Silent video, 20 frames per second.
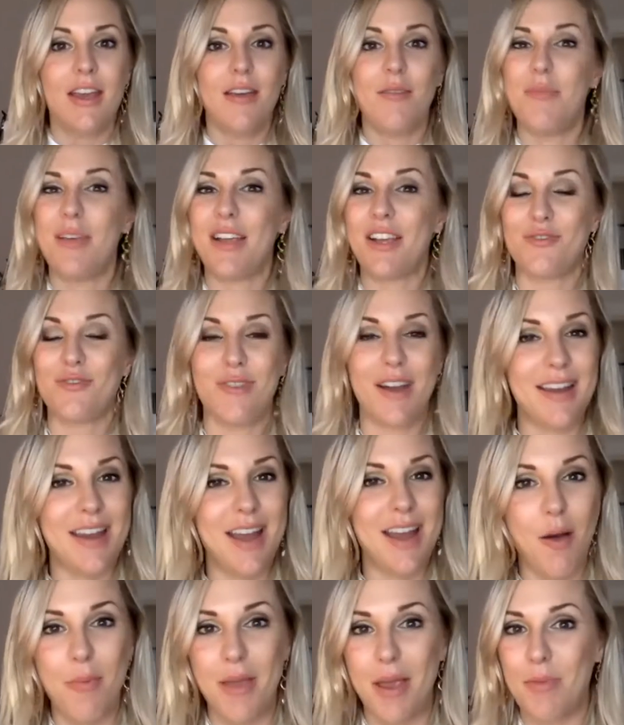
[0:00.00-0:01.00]
because right
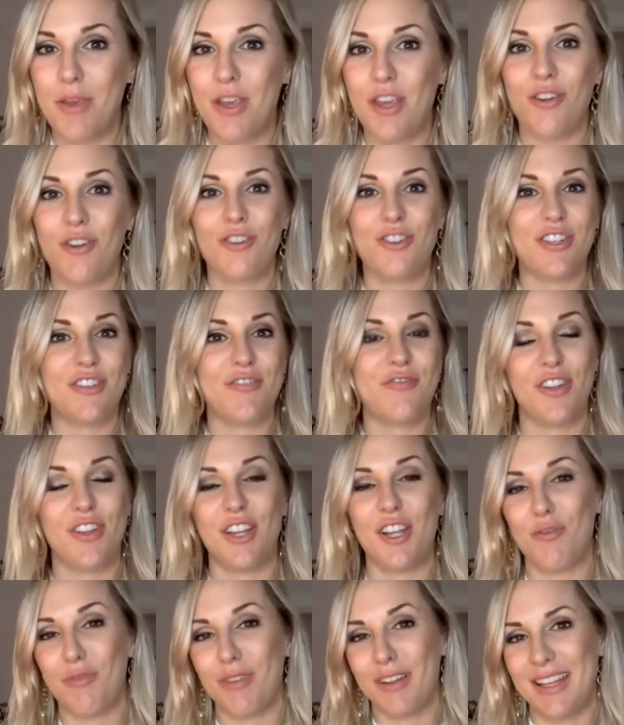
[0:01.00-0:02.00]
now maybe you're just
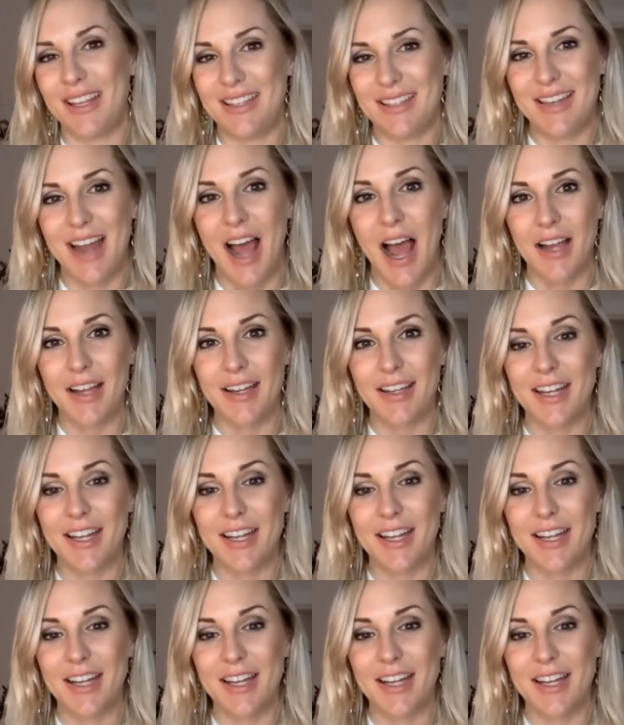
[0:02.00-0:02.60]
feeling really stuck.